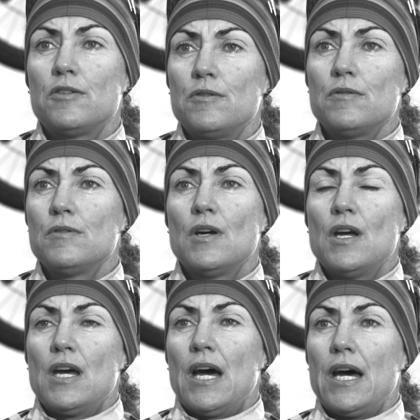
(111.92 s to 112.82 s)
to do
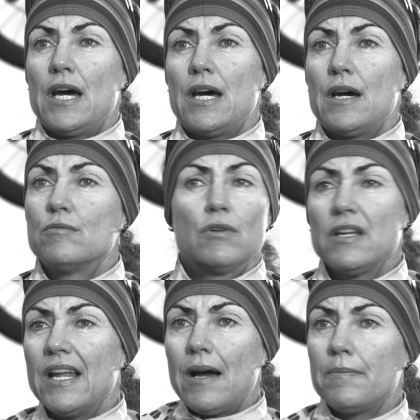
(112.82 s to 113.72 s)

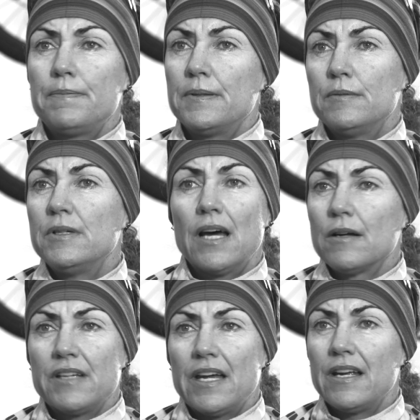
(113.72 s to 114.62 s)
one lap
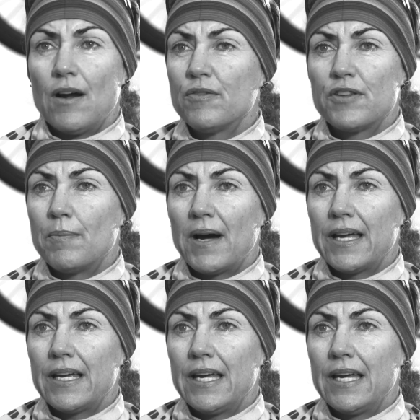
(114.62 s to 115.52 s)
without getting off the
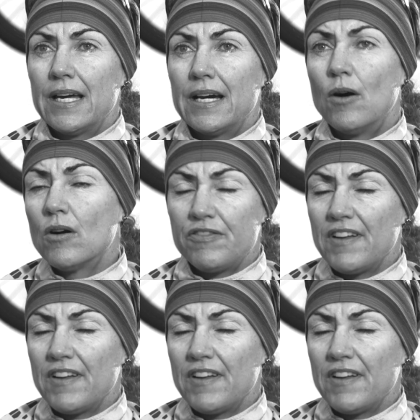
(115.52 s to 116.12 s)
bike or